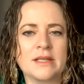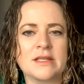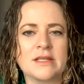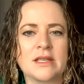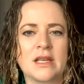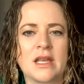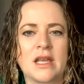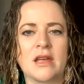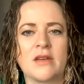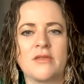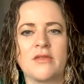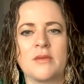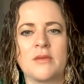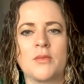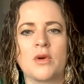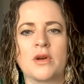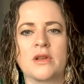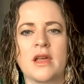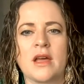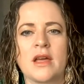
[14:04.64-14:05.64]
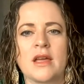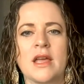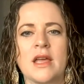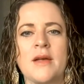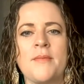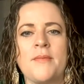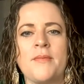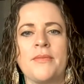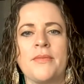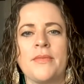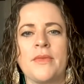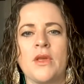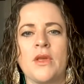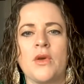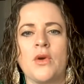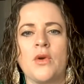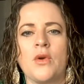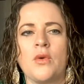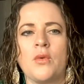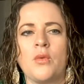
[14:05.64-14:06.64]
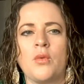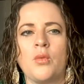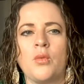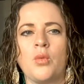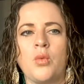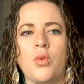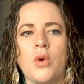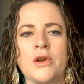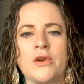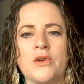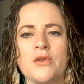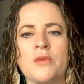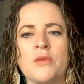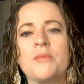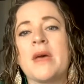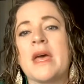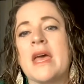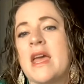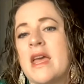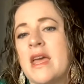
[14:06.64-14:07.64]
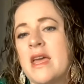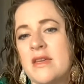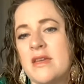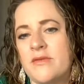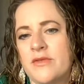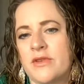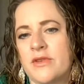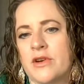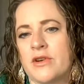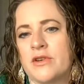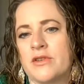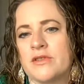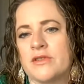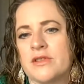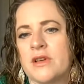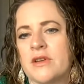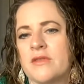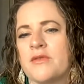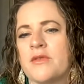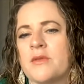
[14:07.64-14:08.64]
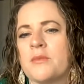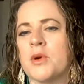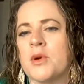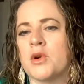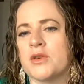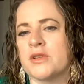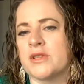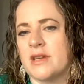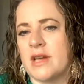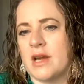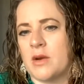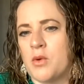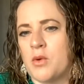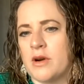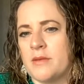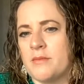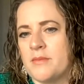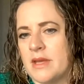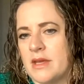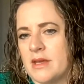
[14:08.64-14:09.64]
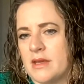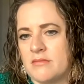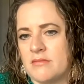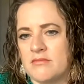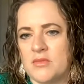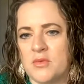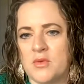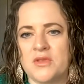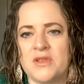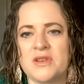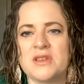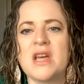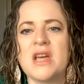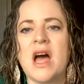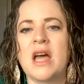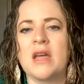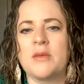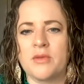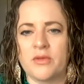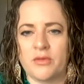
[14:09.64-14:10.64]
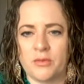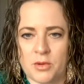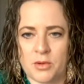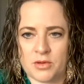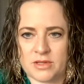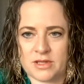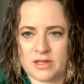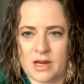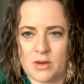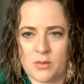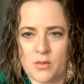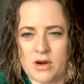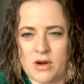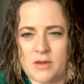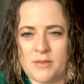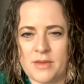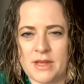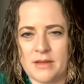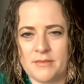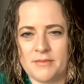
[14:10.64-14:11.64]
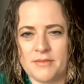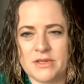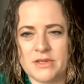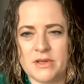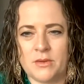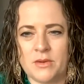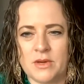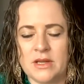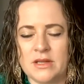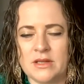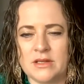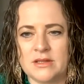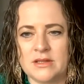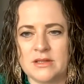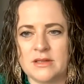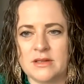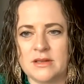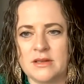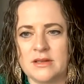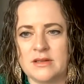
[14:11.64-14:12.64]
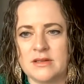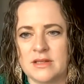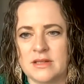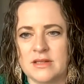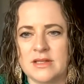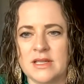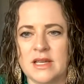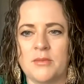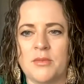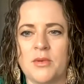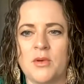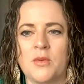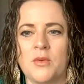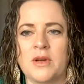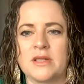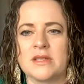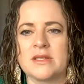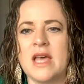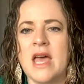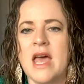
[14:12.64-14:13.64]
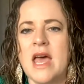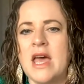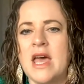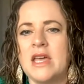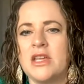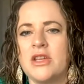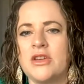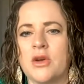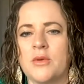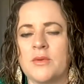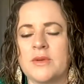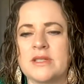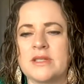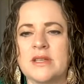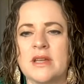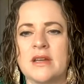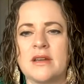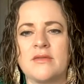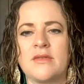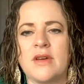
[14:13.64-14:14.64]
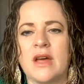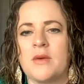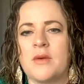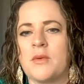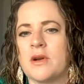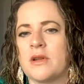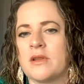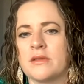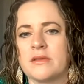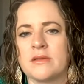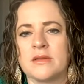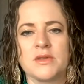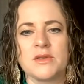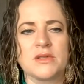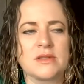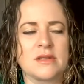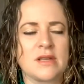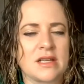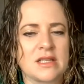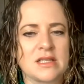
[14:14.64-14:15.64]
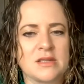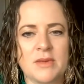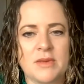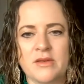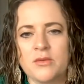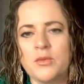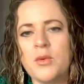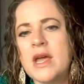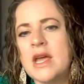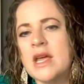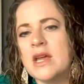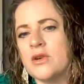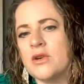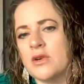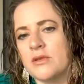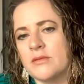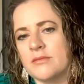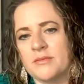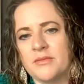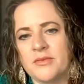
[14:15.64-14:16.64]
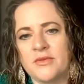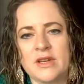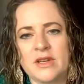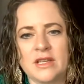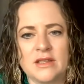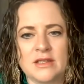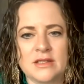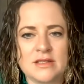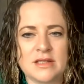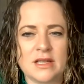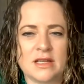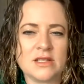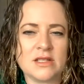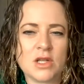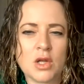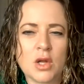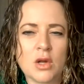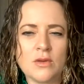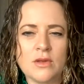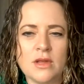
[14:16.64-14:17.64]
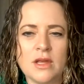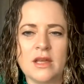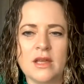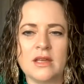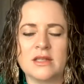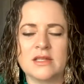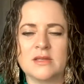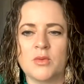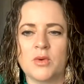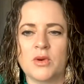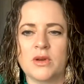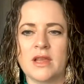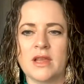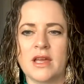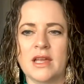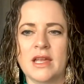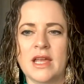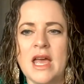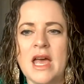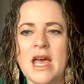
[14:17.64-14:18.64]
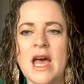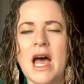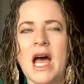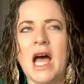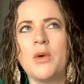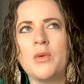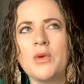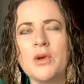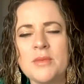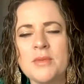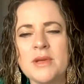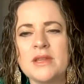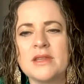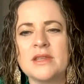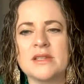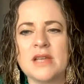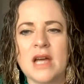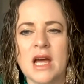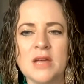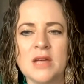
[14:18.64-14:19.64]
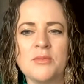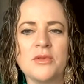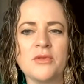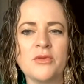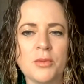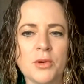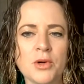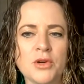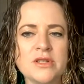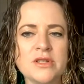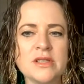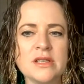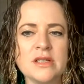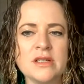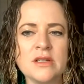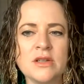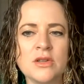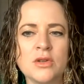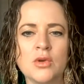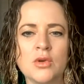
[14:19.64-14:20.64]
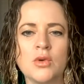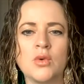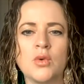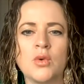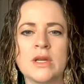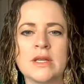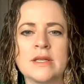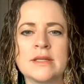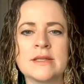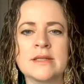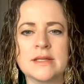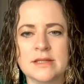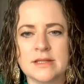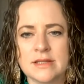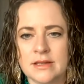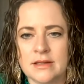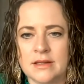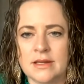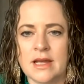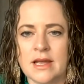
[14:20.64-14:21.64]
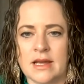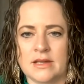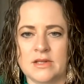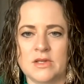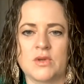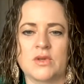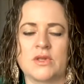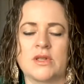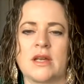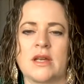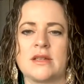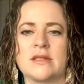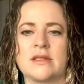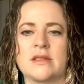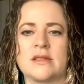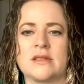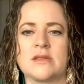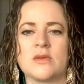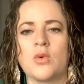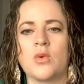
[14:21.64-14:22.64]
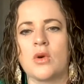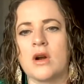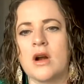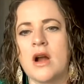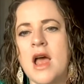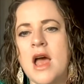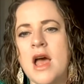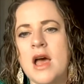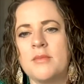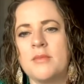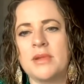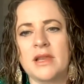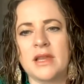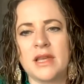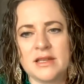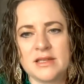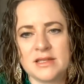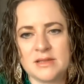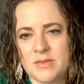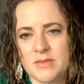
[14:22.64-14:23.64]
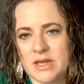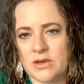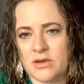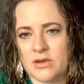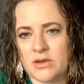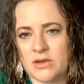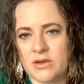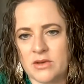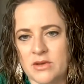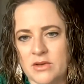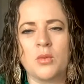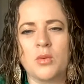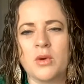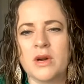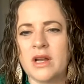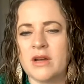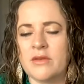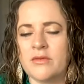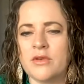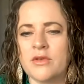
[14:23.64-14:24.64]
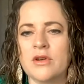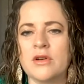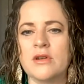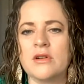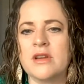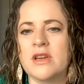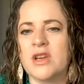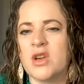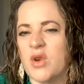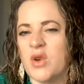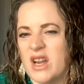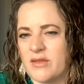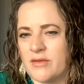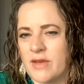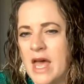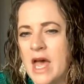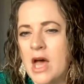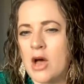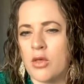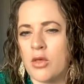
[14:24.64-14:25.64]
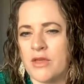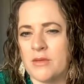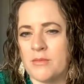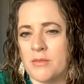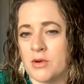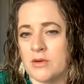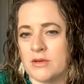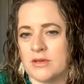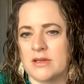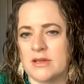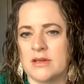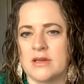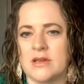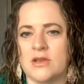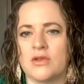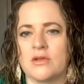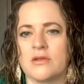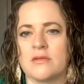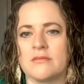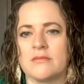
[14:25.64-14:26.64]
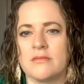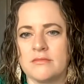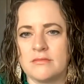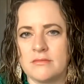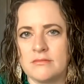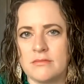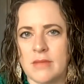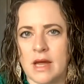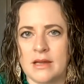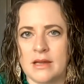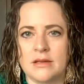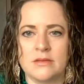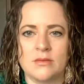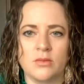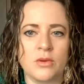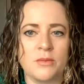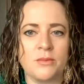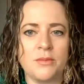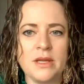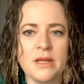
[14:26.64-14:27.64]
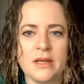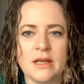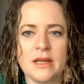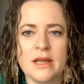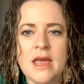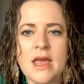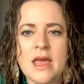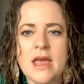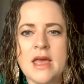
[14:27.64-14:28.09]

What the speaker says: thinking of it more like, what are the behaviors of the person I want to be, or the type of person I want to be? So in his example was, instead of I want to lose X amount of weight or fit in this size clothing, it's more like I want to be the type of person who consistently exercises or plans meals or whatever, kind of a healthy person in your mind would be.